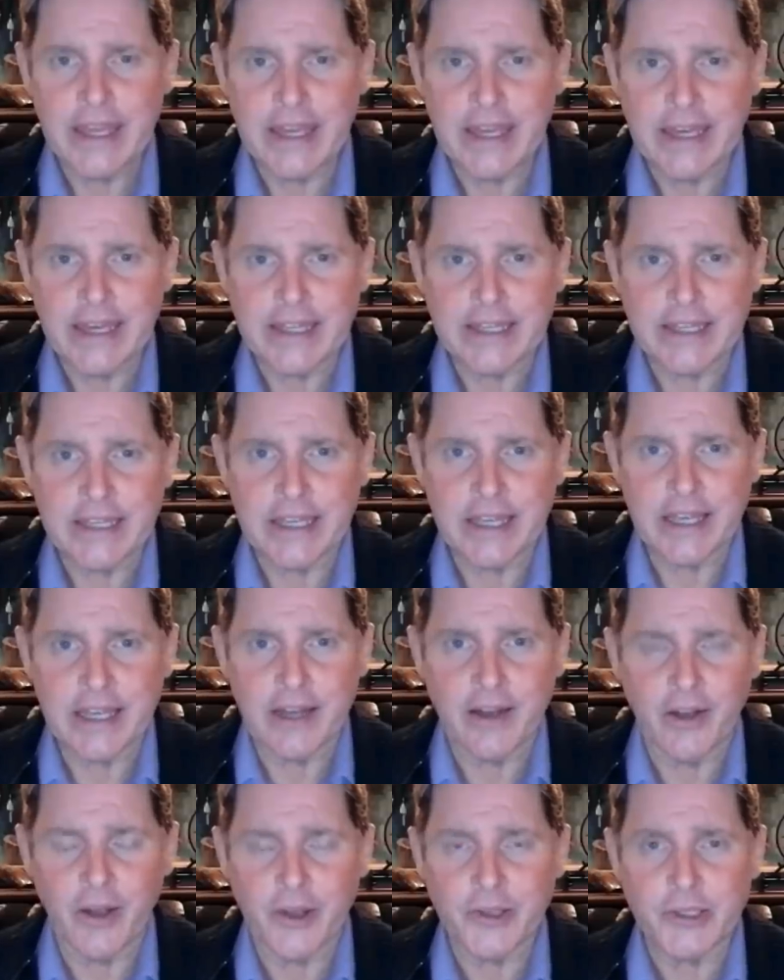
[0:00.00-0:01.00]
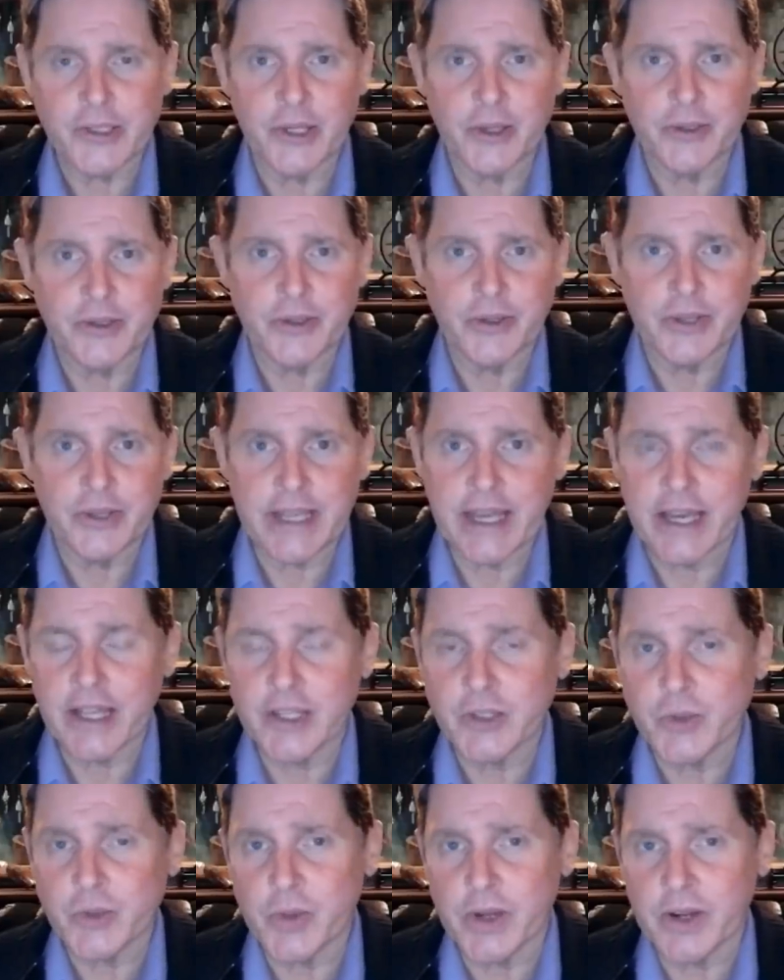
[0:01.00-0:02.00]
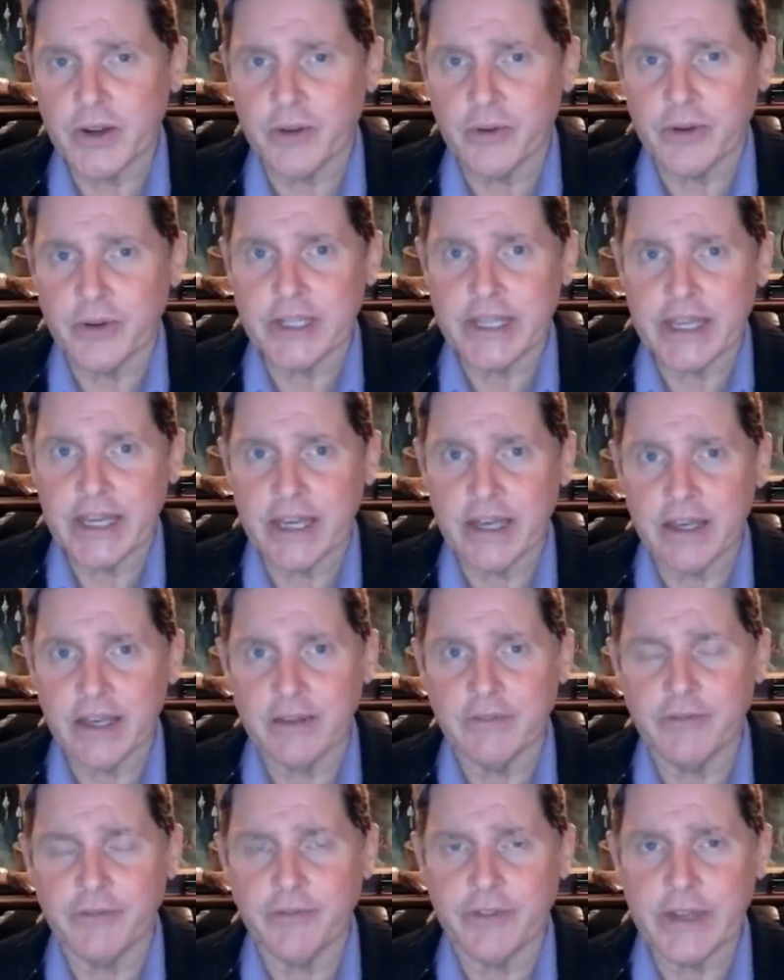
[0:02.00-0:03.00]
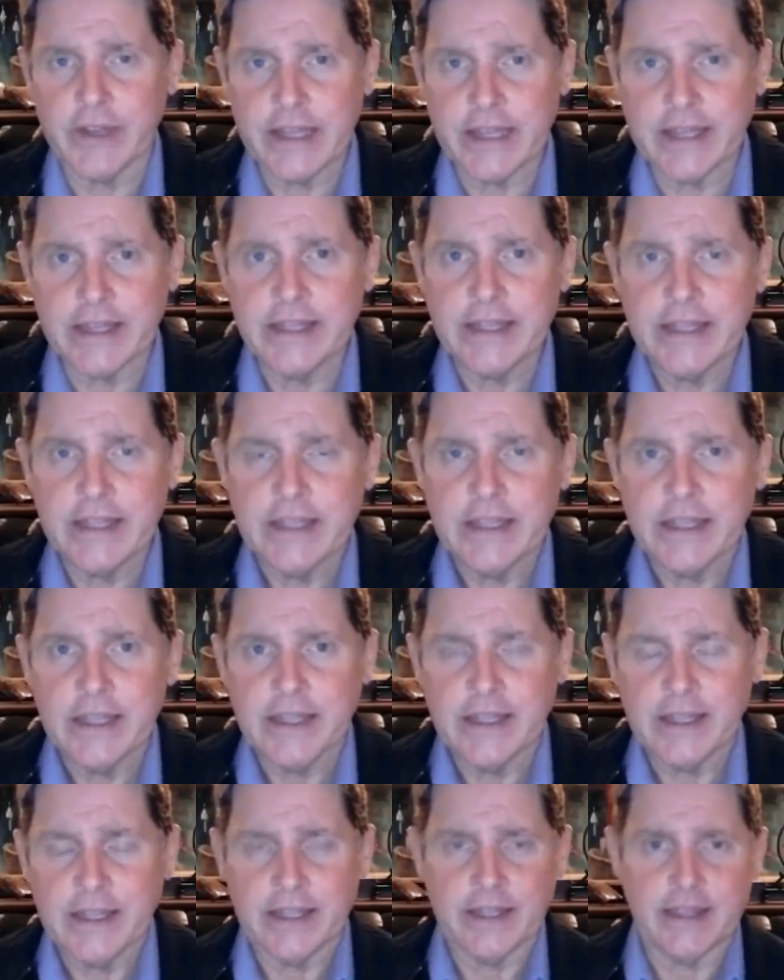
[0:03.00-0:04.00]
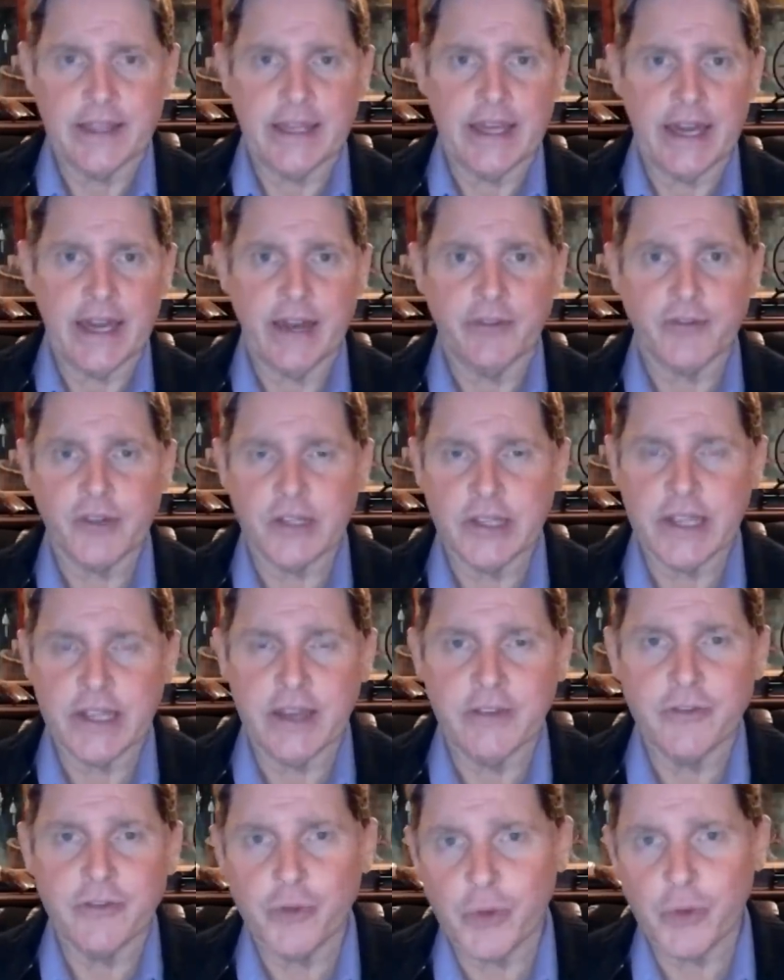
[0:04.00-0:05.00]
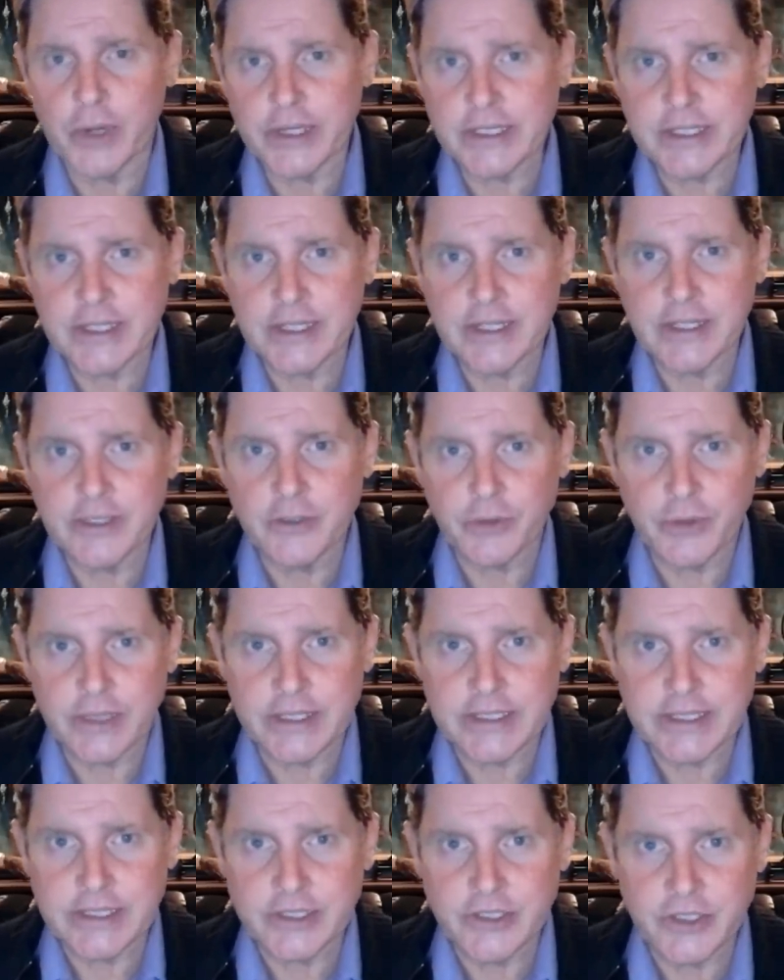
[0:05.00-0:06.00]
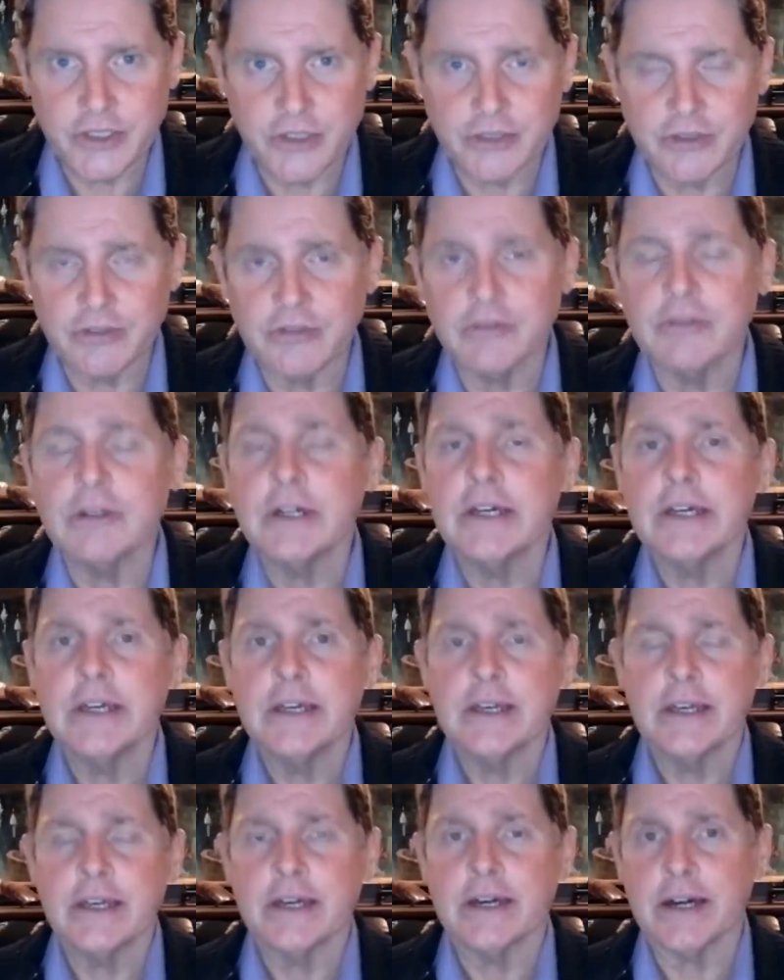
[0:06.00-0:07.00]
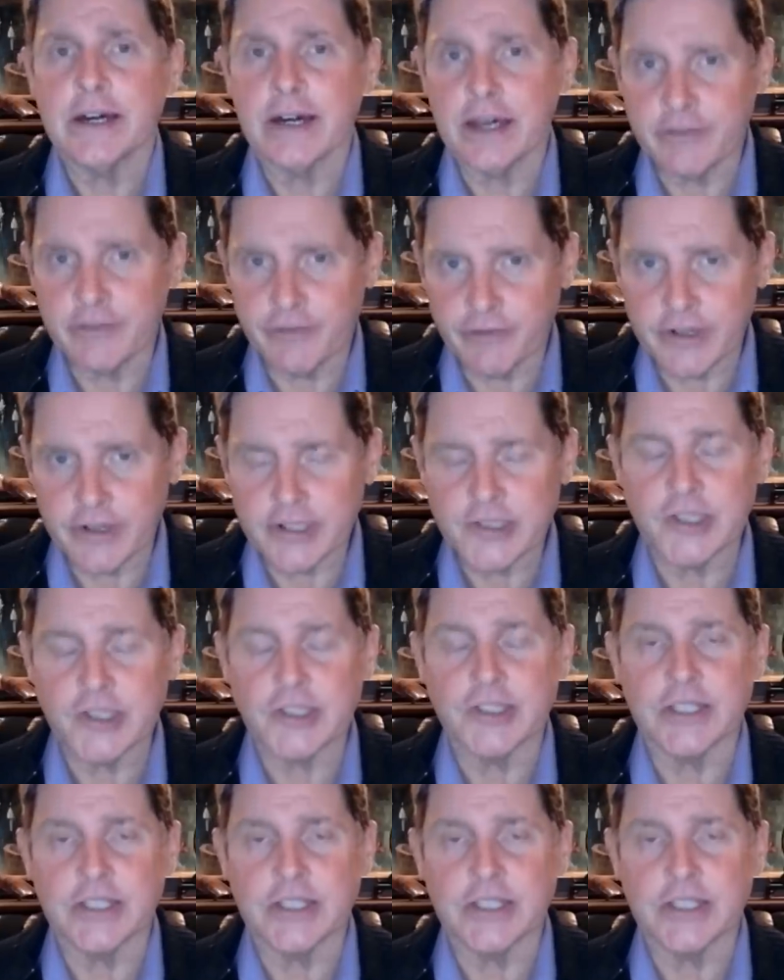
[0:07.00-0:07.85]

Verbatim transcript: And uh, also to announce, we're going to have uh, the Afterlife 2022 conference.